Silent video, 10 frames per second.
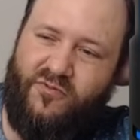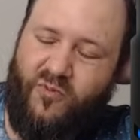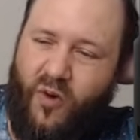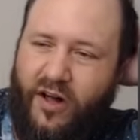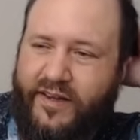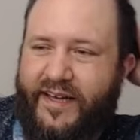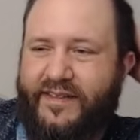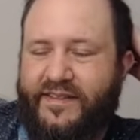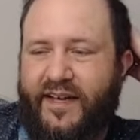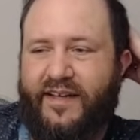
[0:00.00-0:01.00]

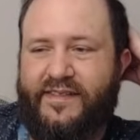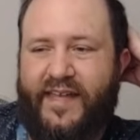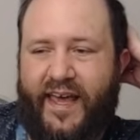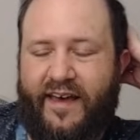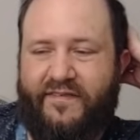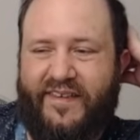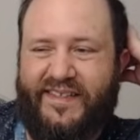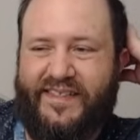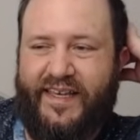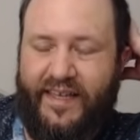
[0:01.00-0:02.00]
Wall-Knight does have
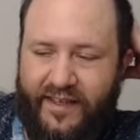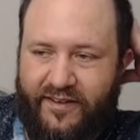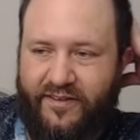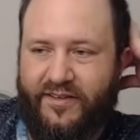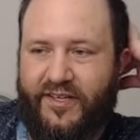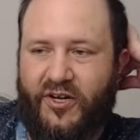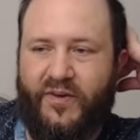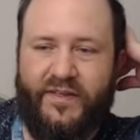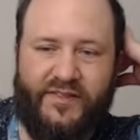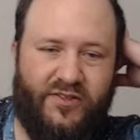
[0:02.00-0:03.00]
is heal, you know,
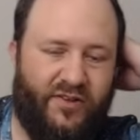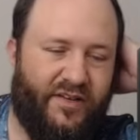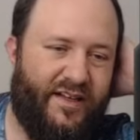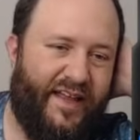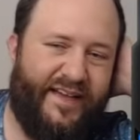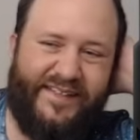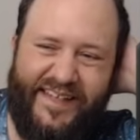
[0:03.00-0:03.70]
in the Solar class.